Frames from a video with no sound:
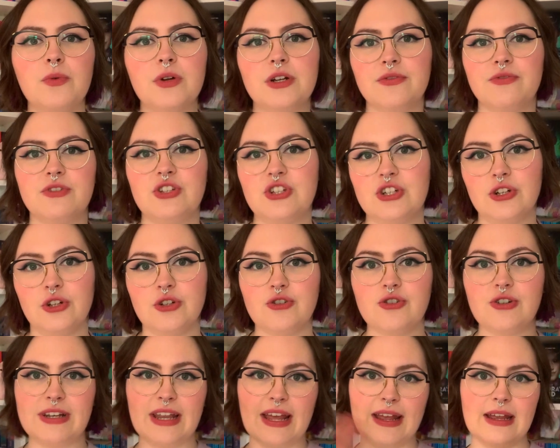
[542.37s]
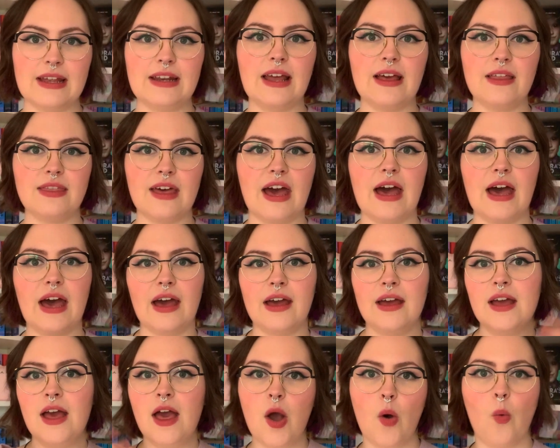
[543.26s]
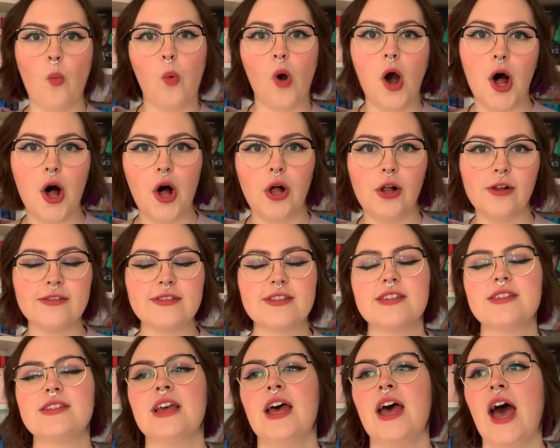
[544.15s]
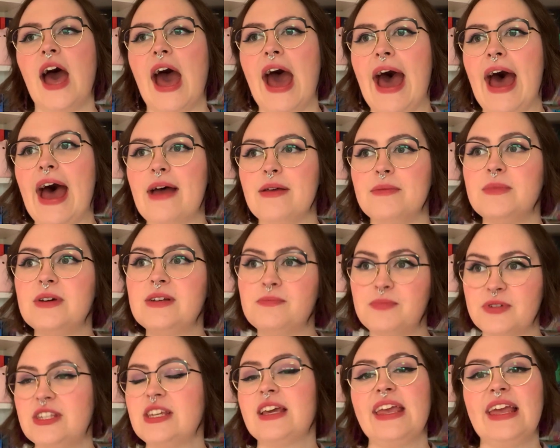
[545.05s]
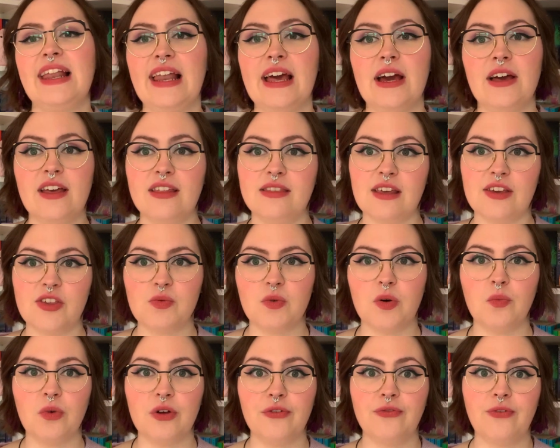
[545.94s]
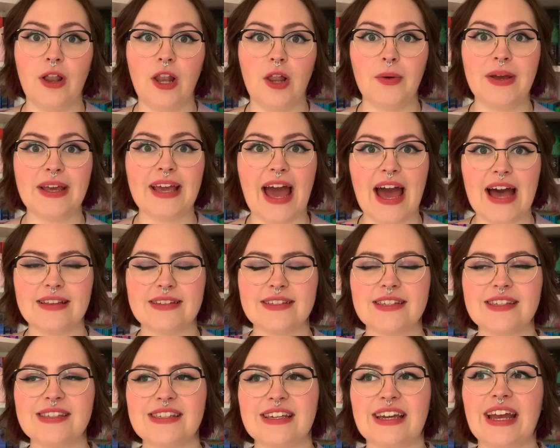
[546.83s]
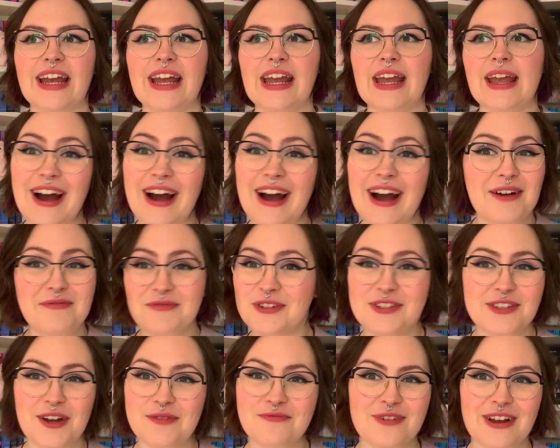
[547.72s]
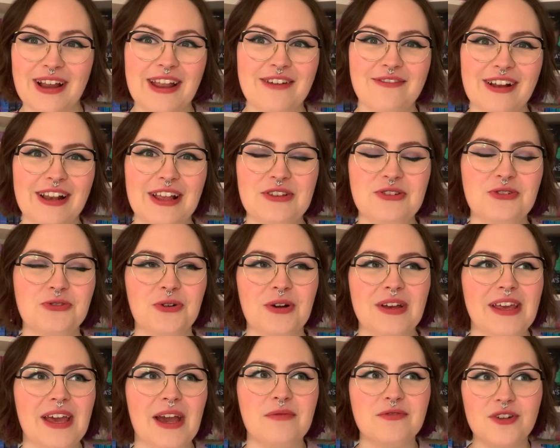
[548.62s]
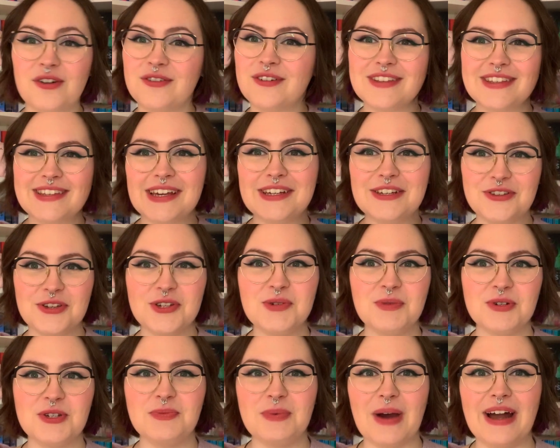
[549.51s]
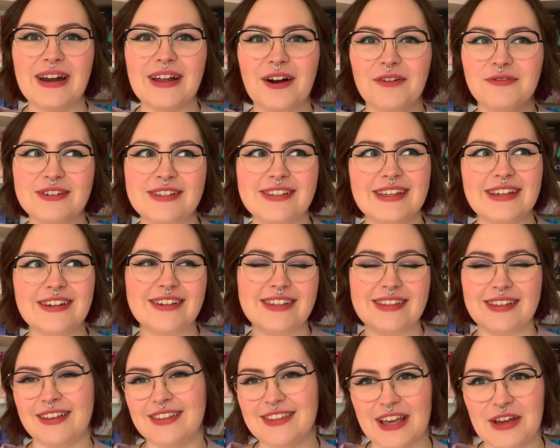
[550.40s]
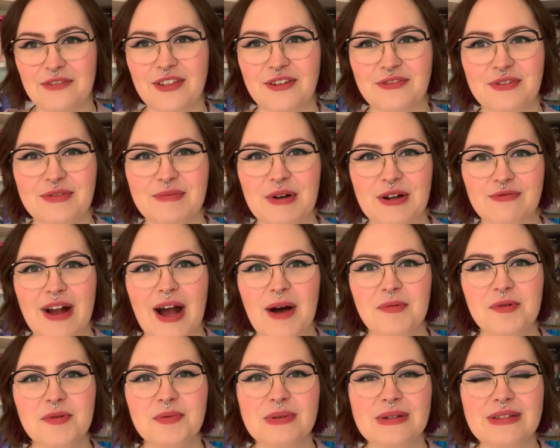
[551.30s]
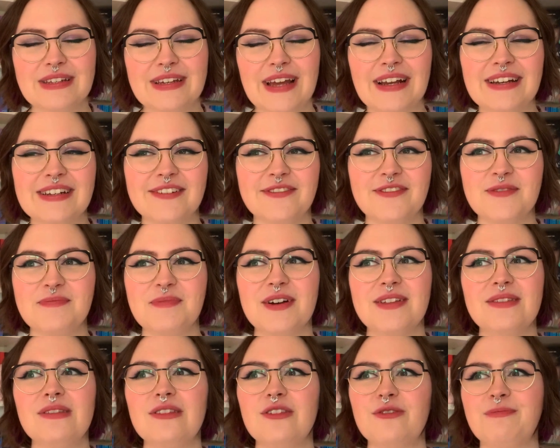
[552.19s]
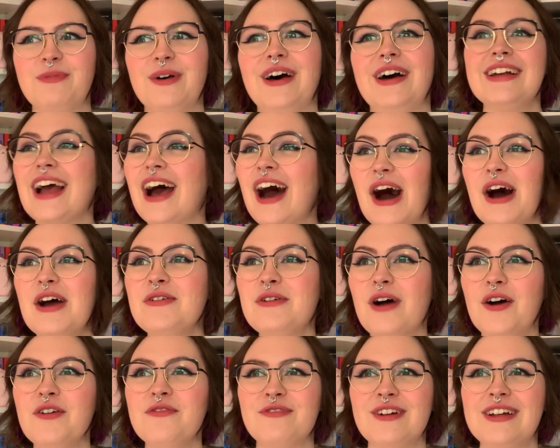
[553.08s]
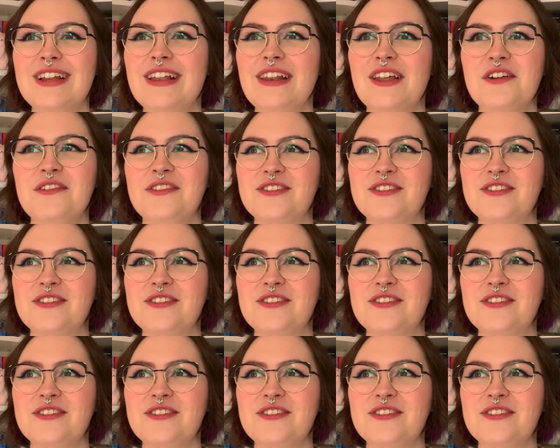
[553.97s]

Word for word: one of the children in their worlds, and in particular in this one we're following Ancy. Yeah, I'm really, really enjoying it. I'm trying not to say too much about it, obviously, because I'll save that for my wrap up at the end of the month. But yeah, I really love